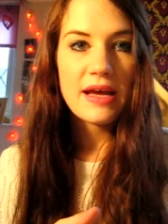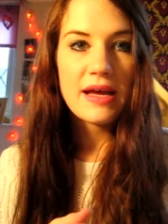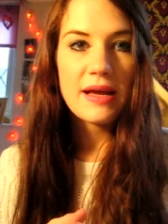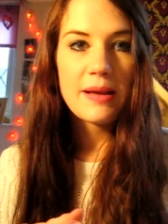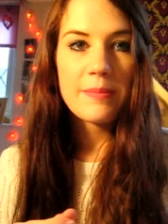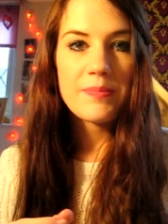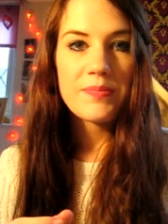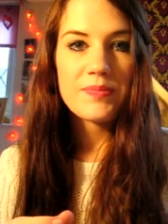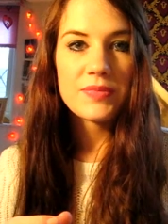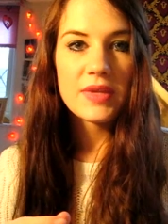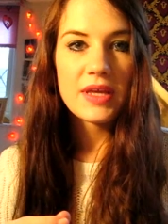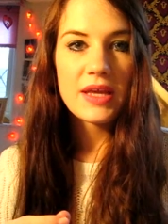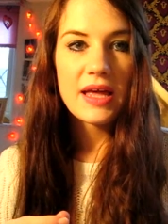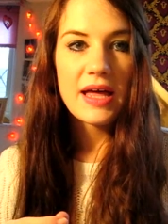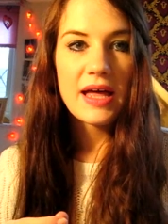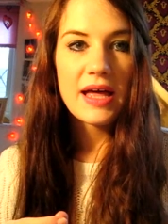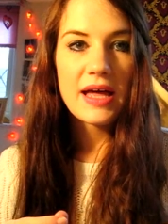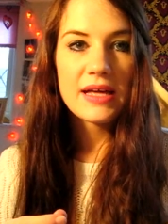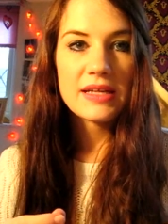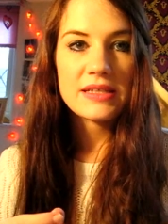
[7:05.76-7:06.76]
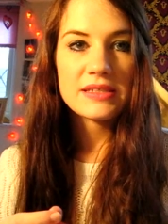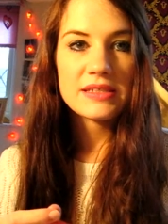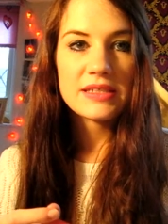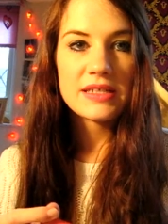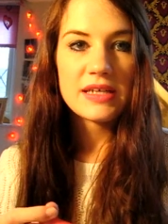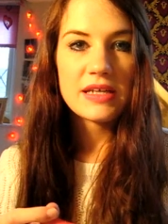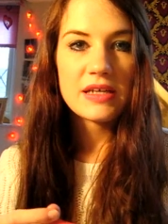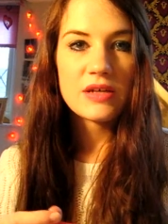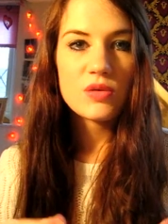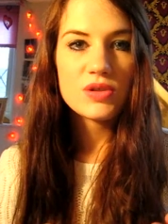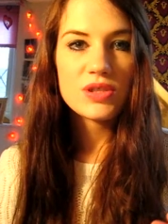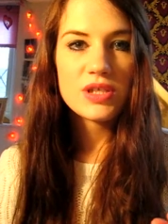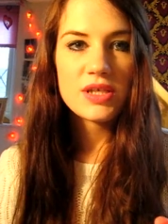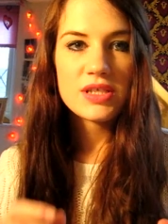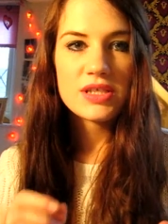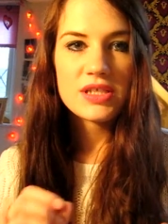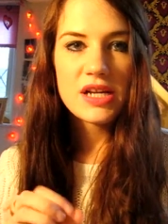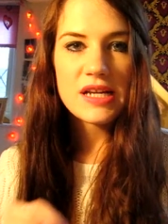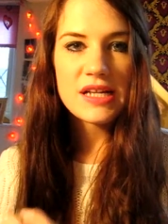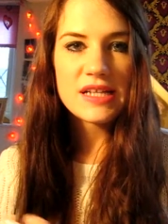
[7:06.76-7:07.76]
um, and it also
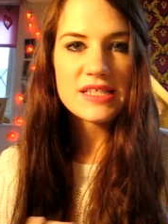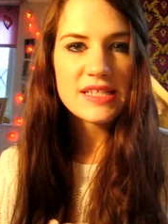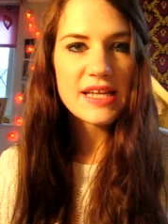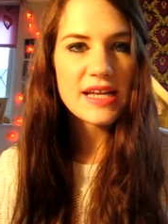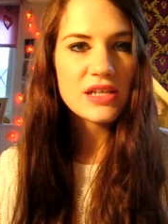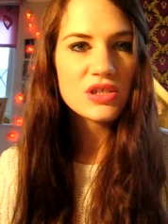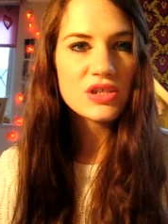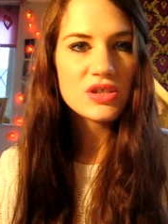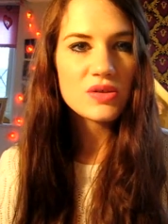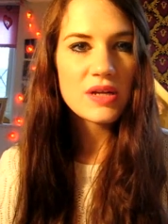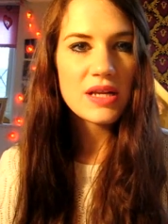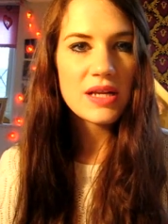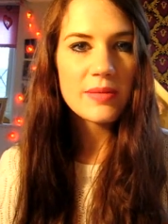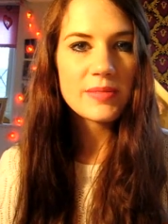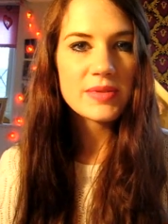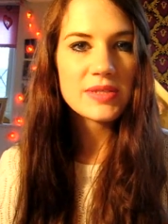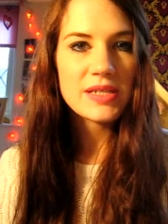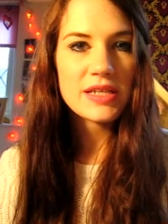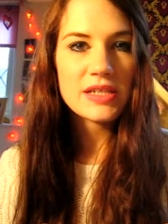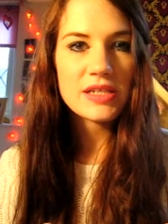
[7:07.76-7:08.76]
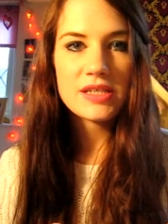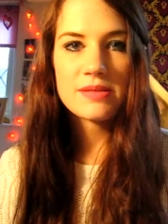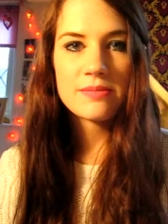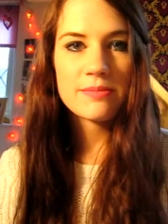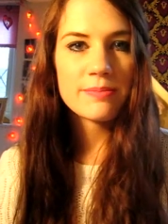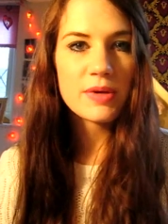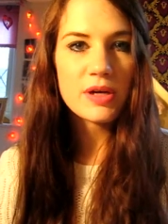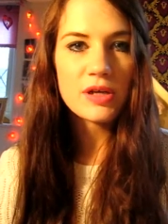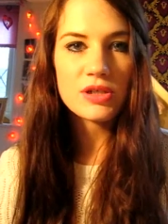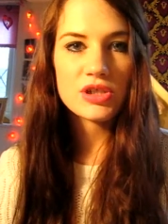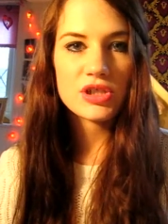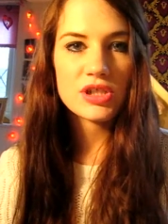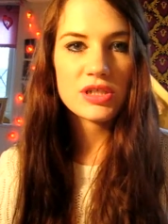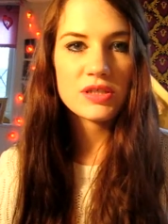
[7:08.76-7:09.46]
slightly stains your lips and it doesn't budge.